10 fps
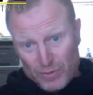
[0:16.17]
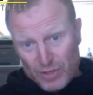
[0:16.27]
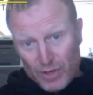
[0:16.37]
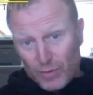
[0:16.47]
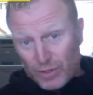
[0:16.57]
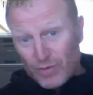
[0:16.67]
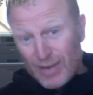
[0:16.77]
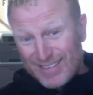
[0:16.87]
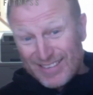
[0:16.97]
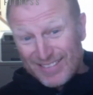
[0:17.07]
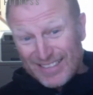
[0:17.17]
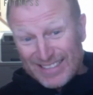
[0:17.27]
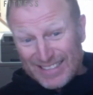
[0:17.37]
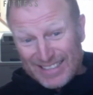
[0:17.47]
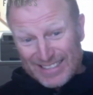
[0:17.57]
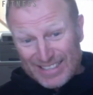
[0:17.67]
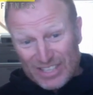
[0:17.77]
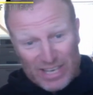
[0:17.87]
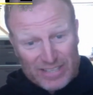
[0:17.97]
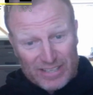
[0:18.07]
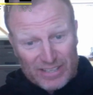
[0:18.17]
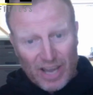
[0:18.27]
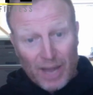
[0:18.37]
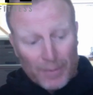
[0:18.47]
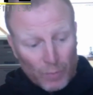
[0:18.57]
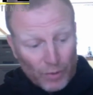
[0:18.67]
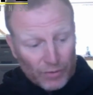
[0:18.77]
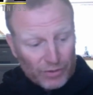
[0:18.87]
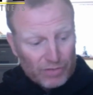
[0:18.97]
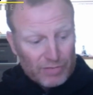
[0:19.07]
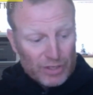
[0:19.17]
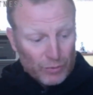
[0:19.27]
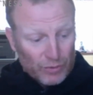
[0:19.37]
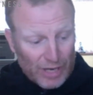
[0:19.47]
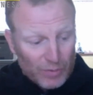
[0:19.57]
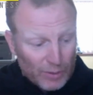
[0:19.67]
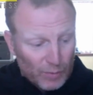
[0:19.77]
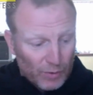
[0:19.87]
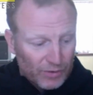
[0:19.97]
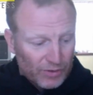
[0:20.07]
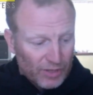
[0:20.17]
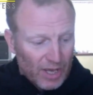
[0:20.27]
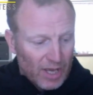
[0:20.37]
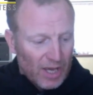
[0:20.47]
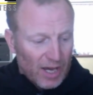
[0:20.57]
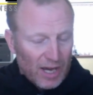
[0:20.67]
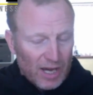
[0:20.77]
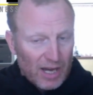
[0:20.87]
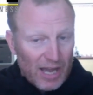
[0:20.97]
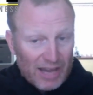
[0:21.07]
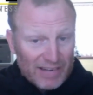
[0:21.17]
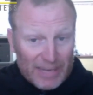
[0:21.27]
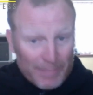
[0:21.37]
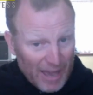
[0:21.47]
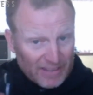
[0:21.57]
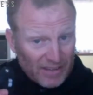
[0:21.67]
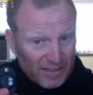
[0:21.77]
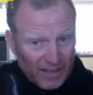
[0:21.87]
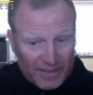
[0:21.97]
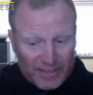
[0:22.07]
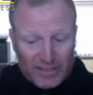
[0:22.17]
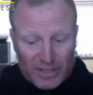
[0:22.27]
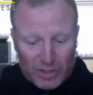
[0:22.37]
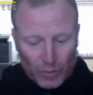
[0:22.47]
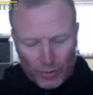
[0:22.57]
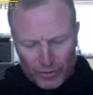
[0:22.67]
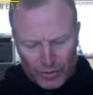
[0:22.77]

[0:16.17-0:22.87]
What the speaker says: So don't necessarily suggest that the Garmin ones, the original genuine ones, are any better than like the additional ones.